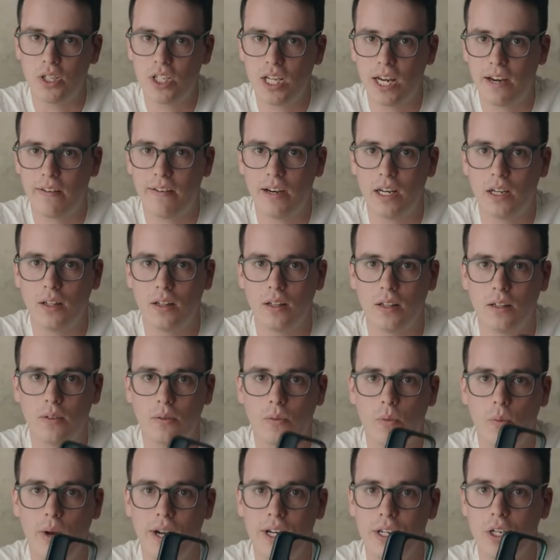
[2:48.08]
material
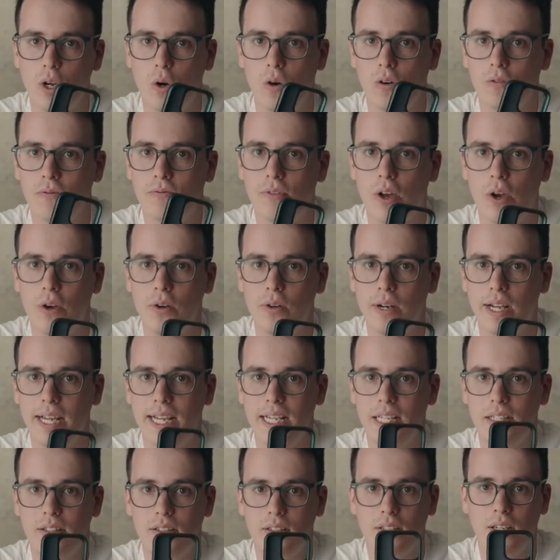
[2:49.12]
when your phone
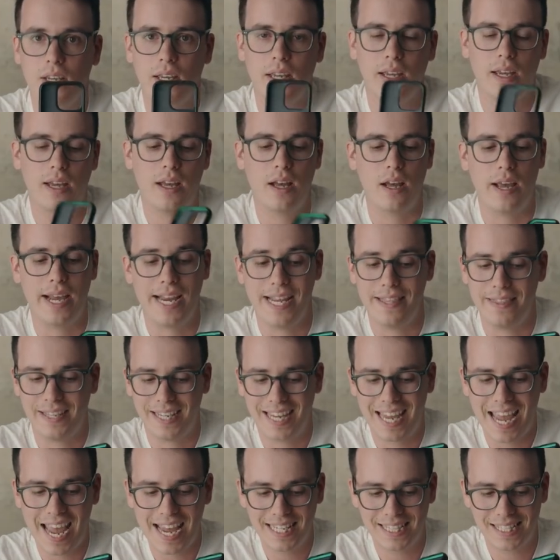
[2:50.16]
is in the
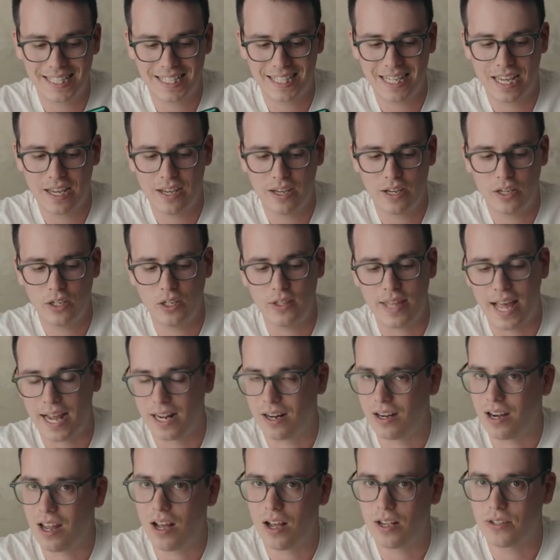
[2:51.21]
case.
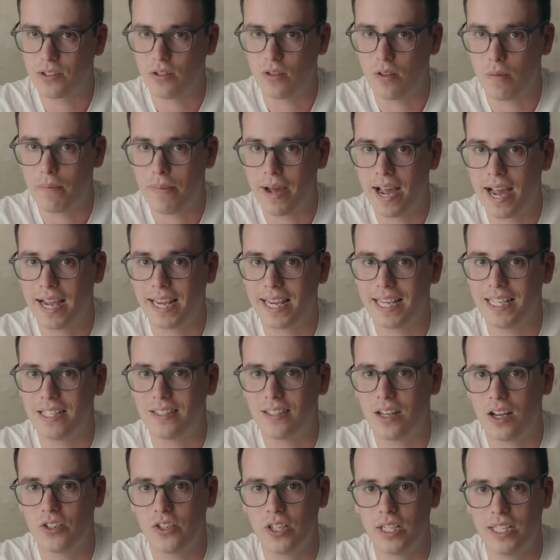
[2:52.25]
That glass on the back is
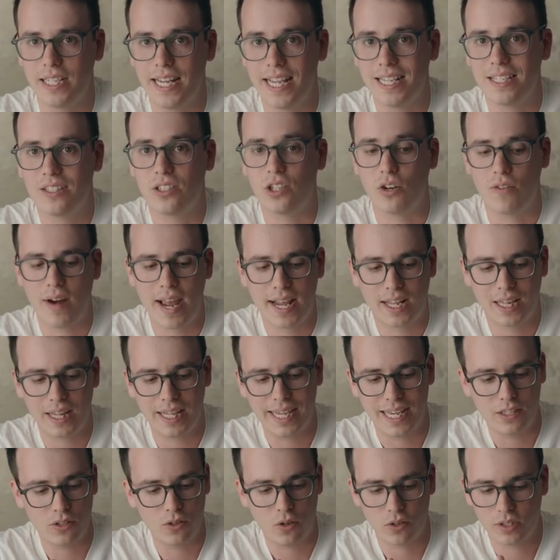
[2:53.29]
touching this
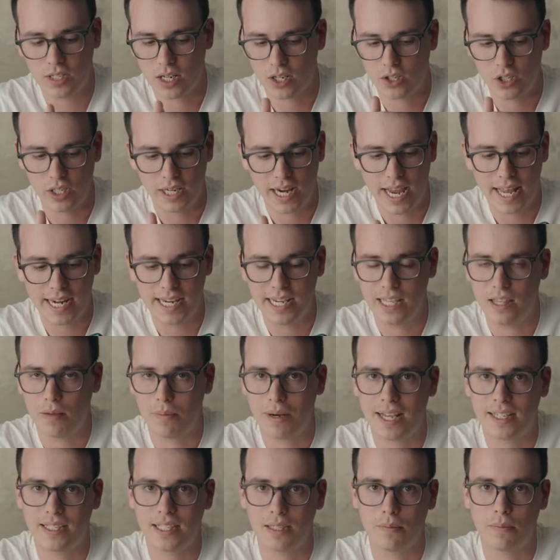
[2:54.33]
directly, it's not touching any of the
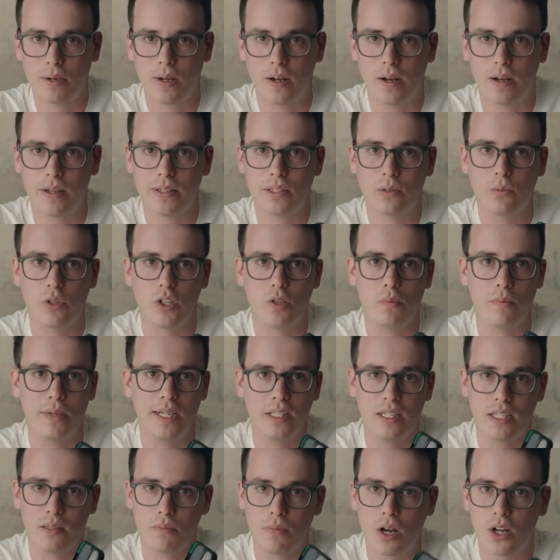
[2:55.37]
plastic parts, which
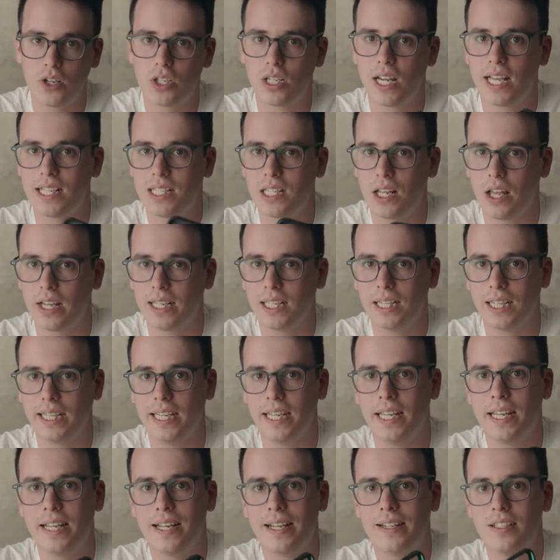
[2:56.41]
means it's much less
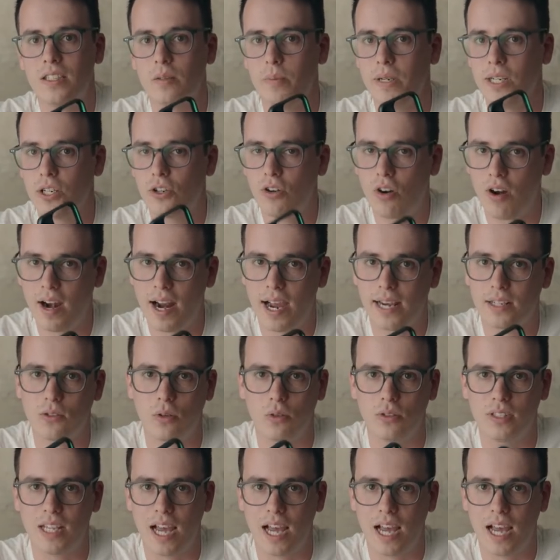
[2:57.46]
likely to be cracked or